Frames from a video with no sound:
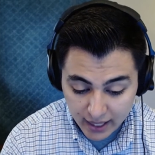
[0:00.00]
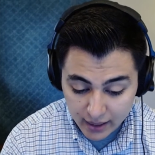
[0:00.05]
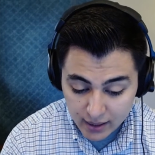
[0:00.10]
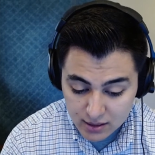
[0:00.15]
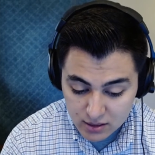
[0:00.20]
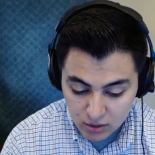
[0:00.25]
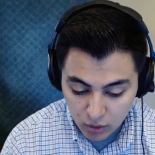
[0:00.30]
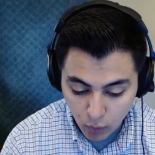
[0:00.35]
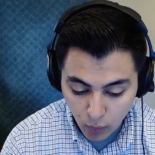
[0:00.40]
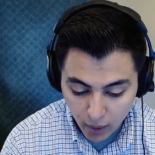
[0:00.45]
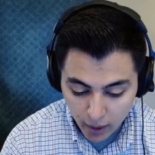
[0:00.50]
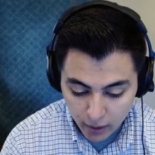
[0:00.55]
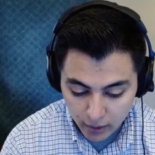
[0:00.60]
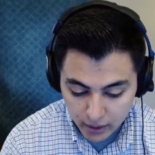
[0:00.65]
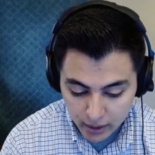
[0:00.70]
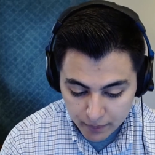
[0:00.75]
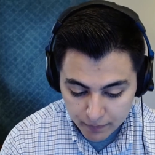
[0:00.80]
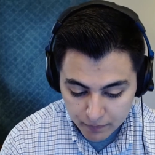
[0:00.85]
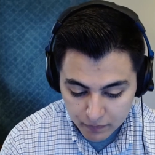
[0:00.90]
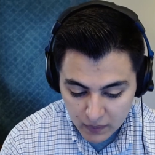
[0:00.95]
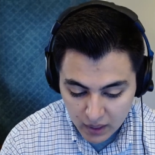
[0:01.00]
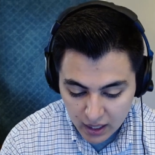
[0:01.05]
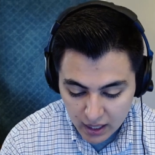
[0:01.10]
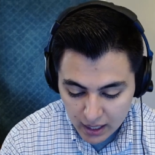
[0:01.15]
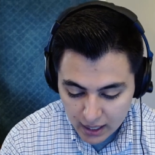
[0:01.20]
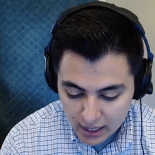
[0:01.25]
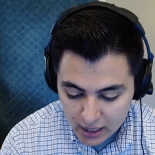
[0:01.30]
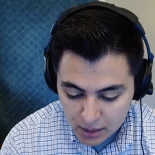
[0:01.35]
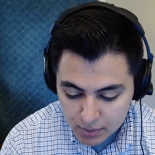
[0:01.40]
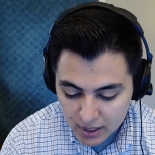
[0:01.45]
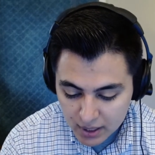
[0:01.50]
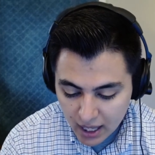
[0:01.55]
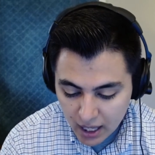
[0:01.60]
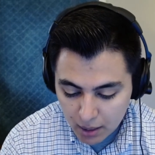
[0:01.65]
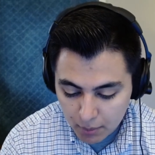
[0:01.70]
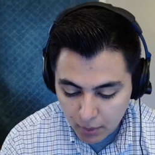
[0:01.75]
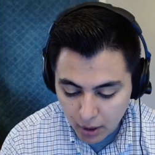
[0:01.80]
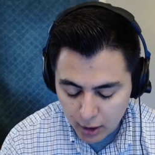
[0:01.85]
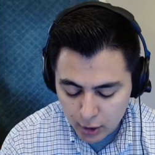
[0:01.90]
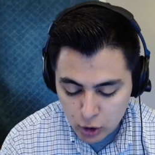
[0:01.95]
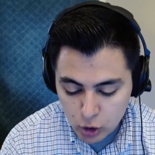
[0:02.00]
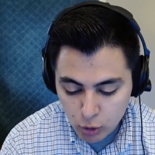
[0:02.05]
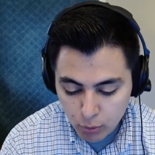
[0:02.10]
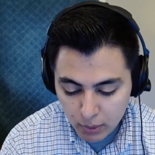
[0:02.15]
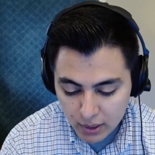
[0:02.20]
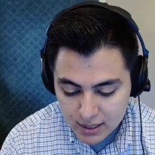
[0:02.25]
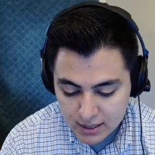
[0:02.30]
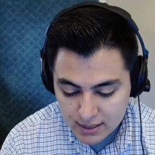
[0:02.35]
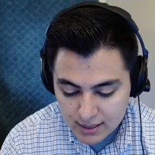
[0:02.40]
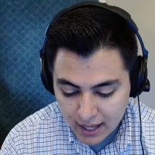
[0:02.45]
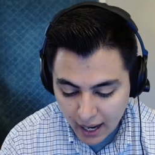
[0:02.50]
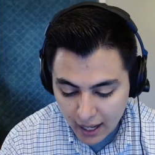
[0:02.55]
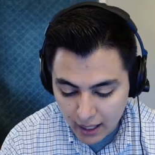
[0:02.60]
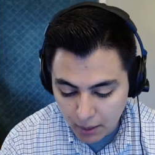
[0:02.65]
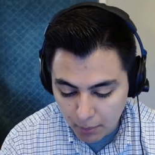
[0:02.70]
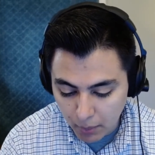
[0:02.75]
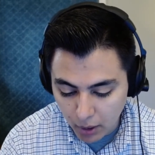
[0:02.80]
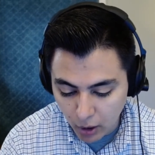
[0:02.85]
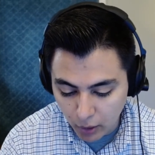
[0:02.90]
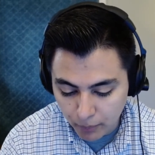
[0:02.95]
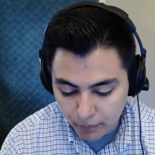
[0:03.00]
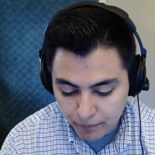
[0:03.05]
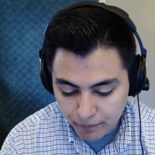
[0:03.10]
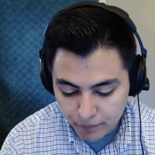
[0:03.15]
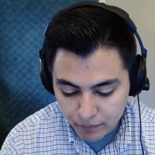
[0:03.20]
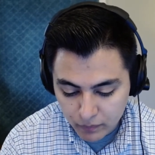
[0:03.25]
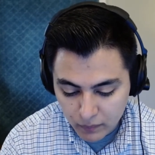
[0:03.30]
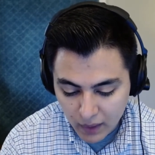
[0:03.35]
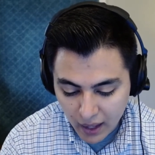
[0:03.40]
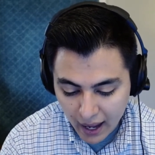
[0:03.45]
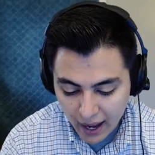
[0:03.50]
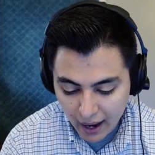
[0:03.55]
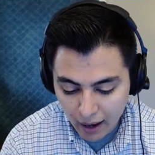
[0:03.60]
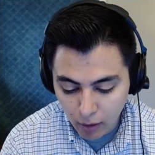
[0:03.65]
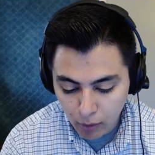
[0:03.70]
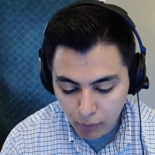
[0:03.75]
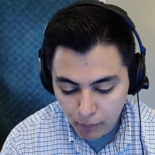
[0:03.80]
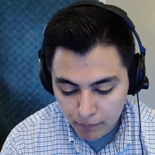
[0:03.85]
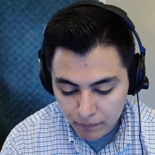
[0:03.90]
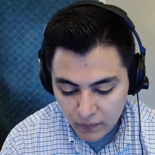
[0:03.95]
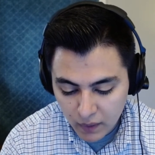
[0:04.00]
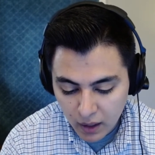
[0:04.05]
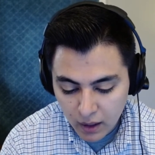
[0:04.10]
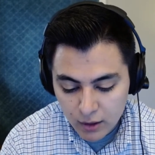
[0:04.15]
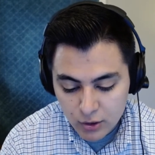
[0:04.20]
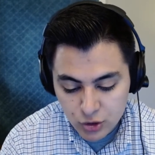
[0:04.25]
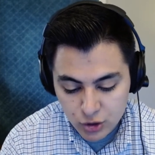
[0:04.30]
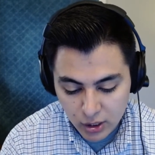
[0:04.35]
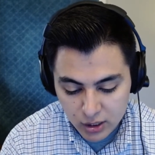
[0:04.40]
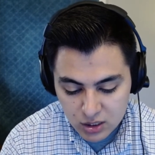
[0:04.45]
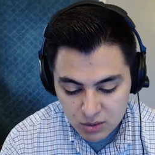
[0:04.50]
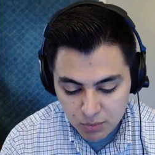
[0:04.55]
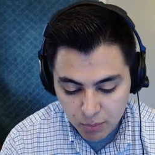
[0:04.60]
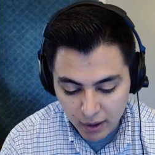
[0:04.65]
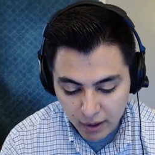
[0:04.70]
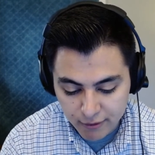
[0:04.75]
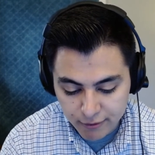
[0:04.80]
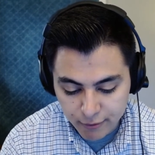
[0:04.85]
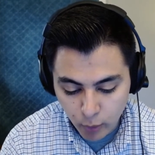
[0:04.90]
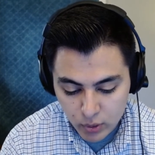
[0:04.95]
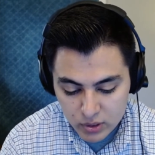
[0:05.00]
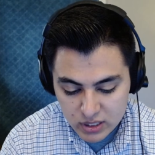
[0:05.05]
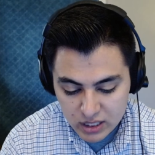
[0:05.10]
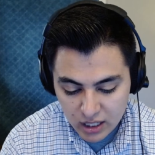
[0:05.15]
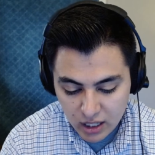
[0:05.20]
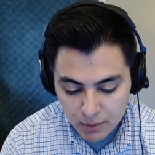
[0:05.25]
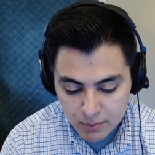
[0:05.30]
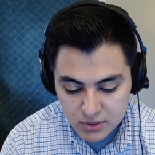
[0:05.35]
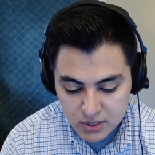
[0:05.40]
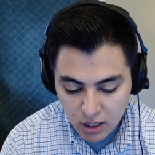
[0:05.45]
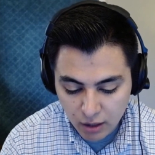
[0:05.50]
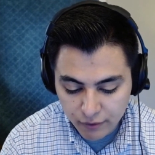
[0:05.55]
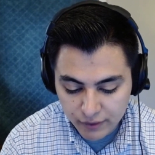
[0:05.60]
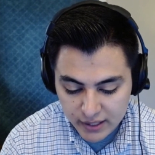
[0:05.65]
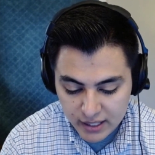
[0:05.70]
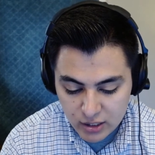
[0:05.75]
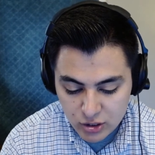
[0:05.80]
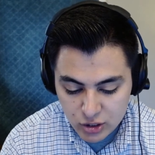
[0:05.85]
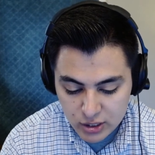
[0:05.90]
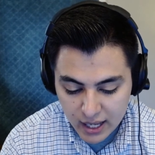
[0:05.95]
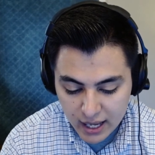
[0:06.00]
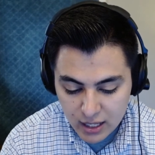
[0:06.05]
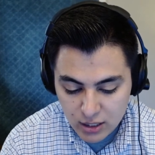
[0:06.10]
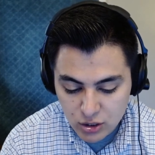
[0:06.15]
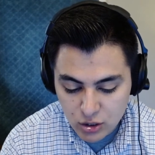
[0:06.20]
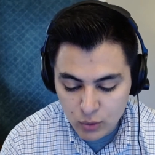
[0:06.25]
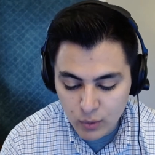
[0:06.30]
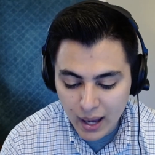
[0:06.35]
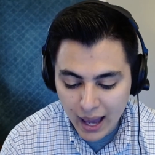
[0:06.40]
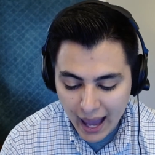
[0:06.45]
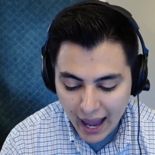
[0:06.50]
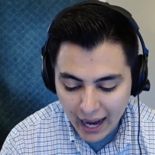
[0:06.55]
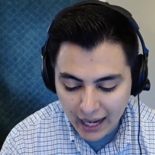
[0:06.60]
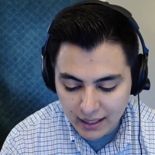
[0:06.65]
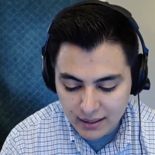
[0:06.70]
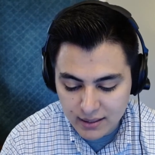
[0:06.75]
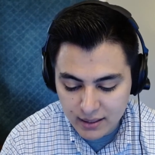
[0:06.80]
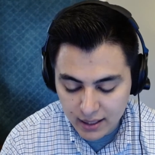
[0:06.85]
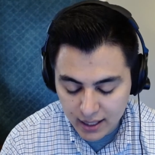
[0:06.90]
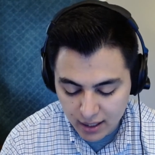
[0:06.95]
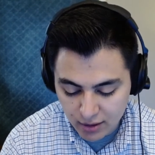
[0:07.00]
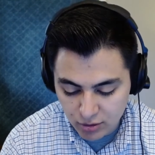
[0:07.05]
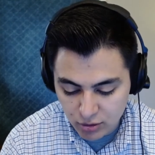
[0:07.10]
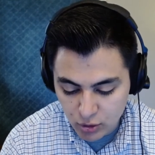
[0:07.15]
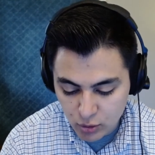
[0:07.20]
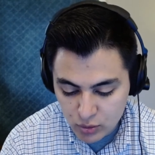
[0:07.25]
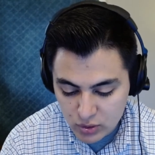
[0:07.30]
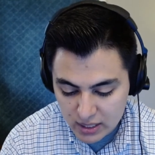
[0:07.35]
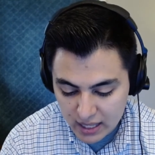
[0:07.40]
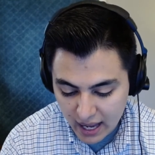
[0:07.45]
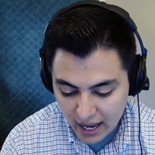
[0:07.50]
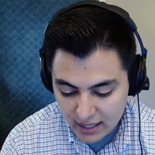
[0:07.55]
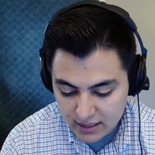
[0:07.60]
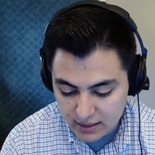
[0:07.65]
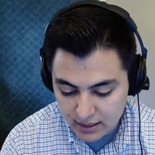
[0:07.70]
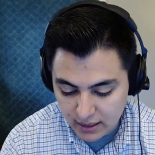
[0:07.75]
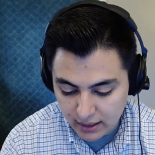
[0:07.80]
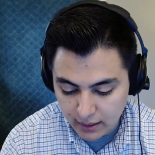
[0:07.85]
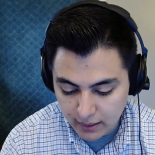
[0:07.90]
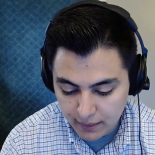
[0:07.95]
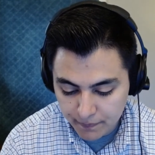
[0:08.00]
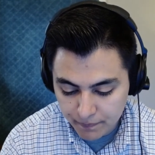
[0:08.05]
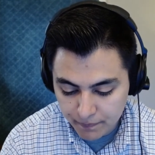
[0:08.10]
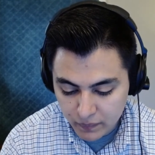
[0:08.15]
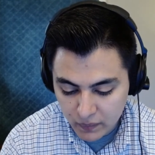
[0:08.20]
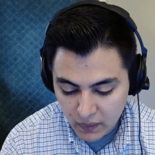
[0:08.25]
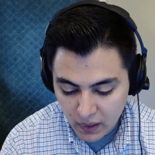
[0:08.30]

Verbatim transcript: Gettis acquired it. He became a human dynamo. How? just by forcing himself each day to act enthusiastic.